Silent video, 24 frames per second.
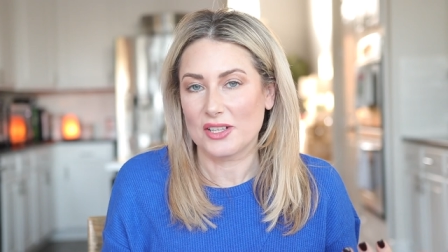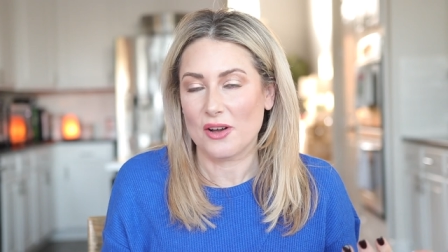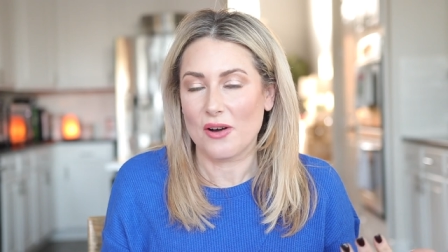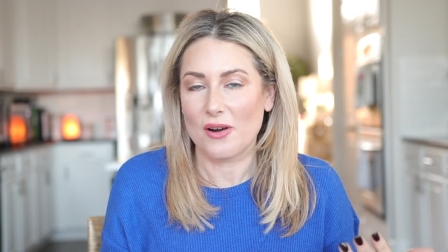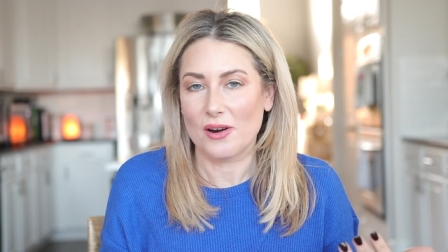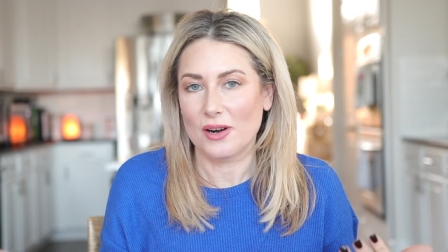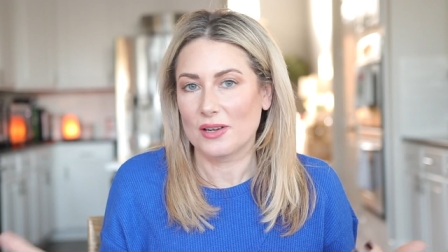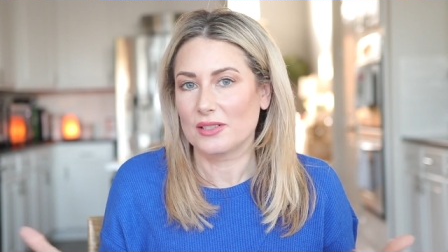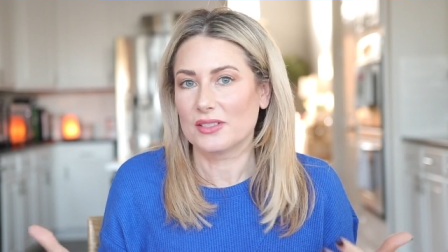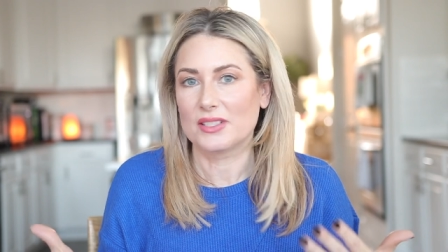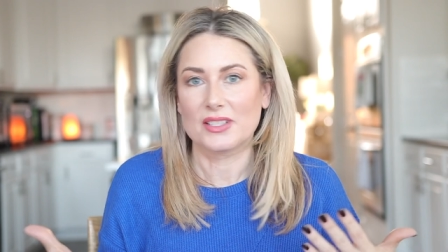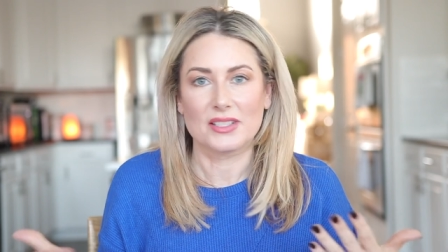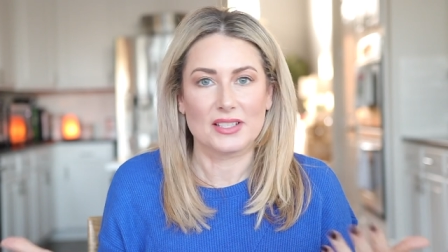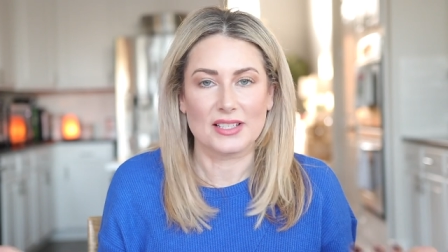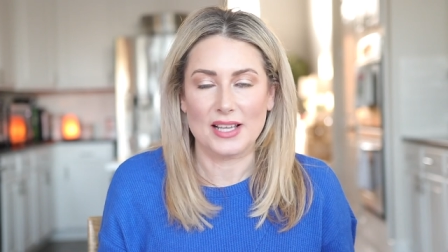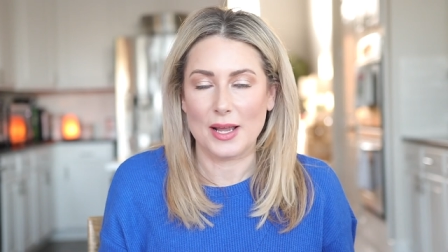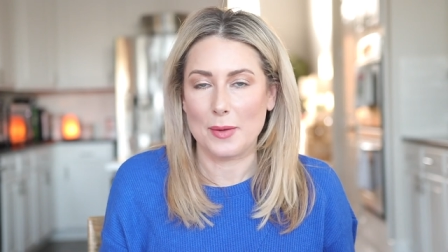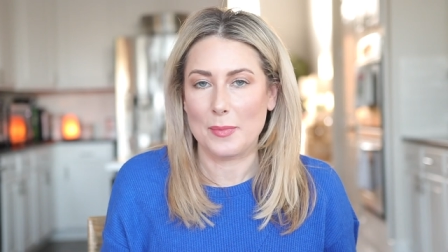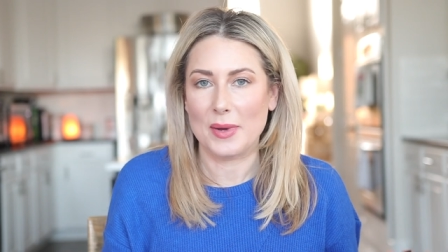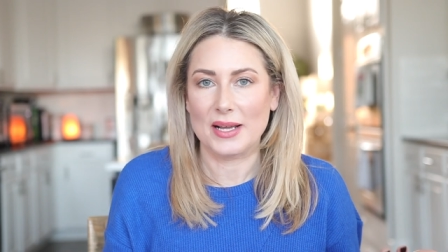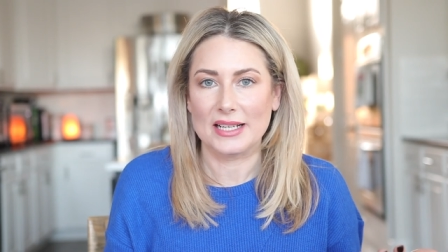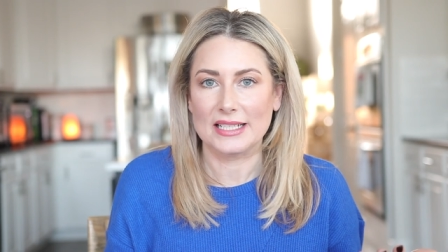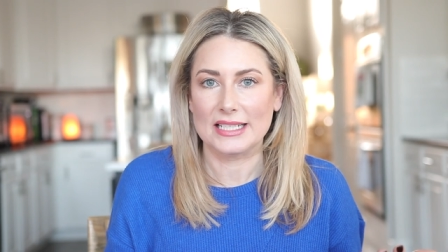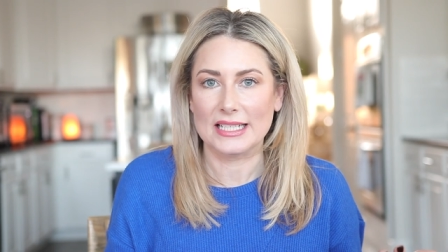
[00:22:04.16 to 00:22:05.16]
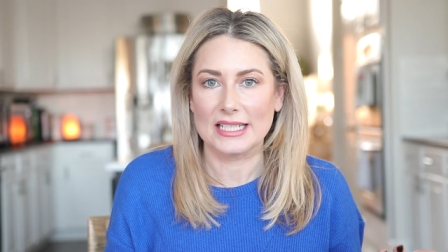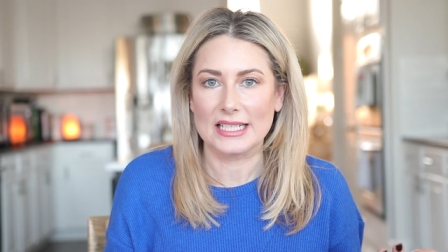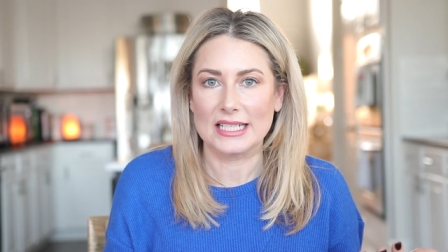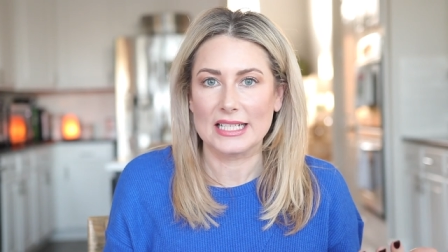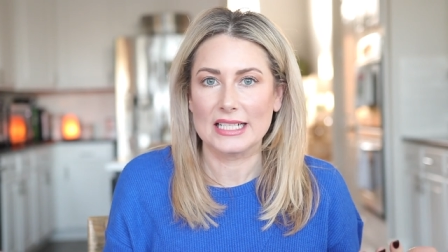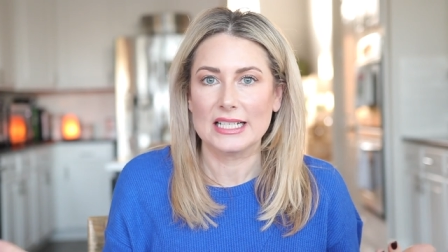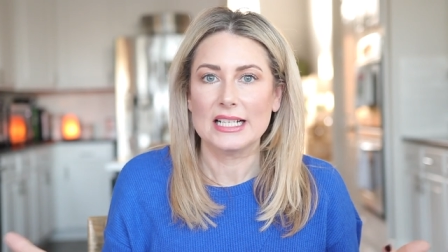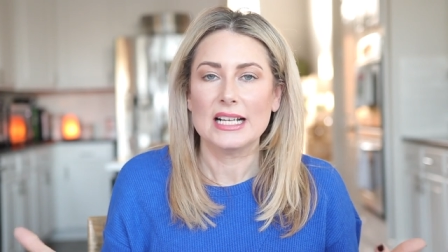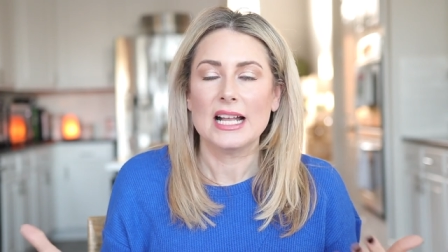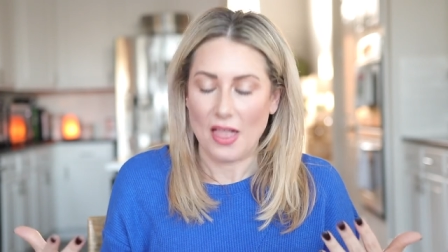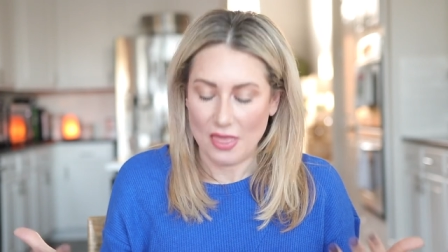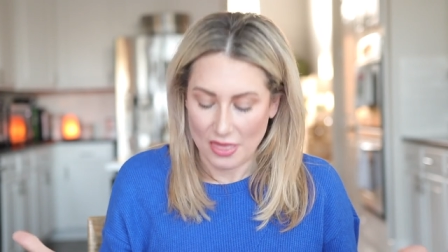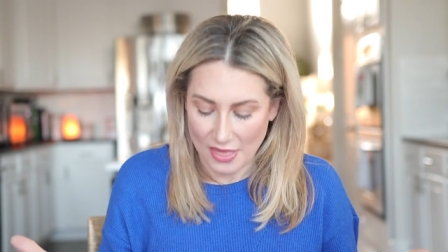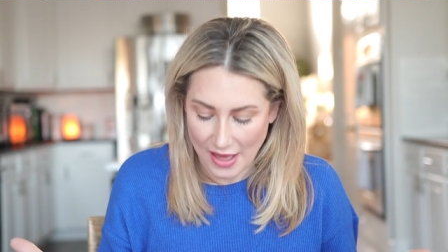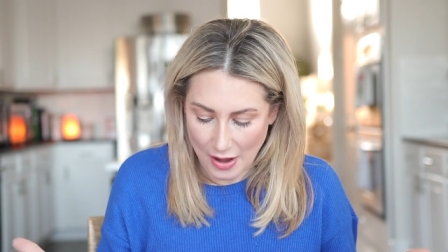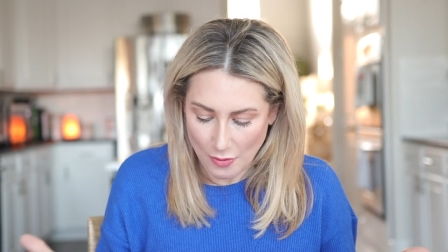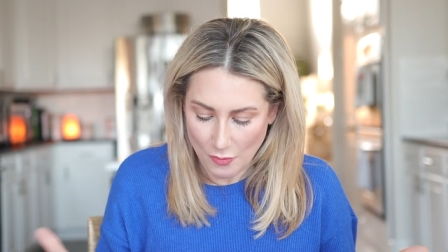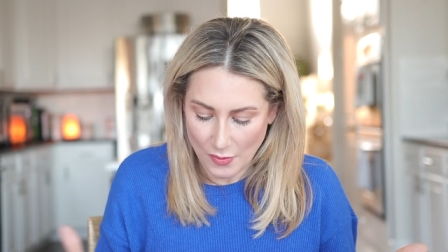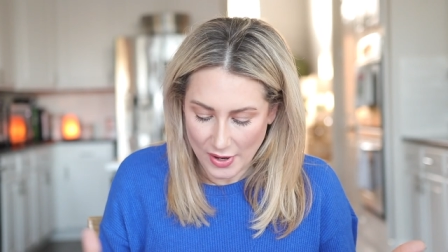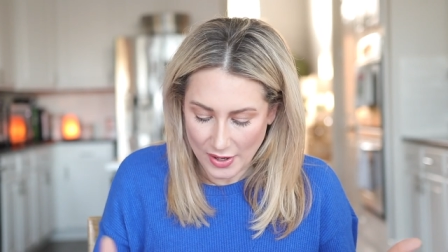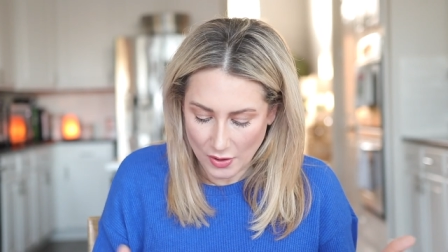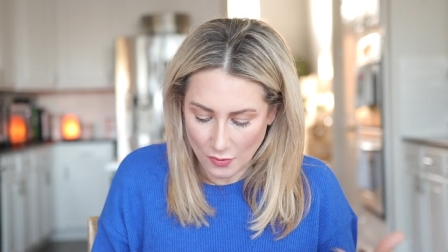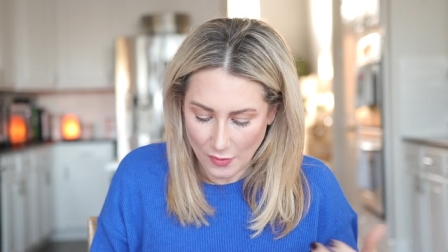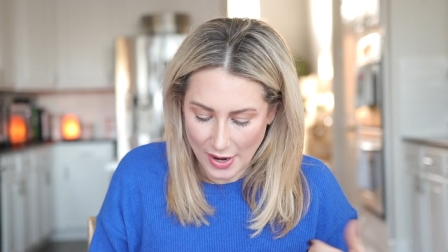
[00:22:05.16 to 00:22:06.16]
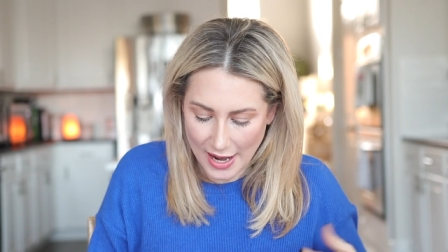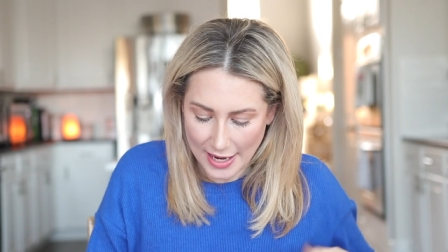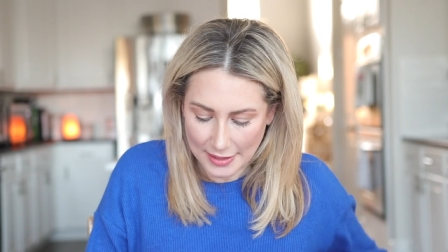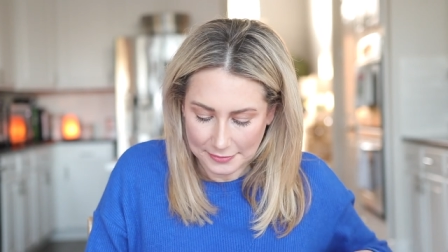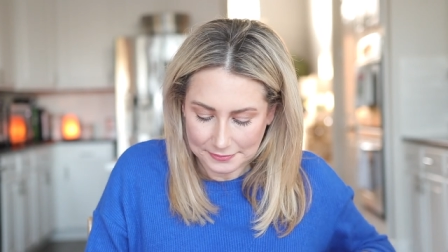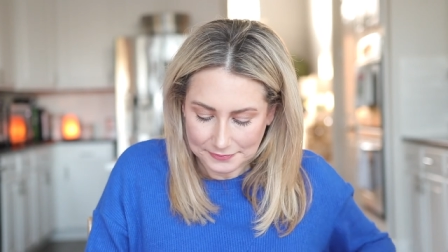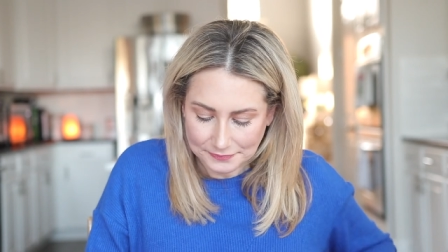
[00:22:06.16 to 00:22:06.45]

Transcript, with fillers: car, it's the same idea, that went away.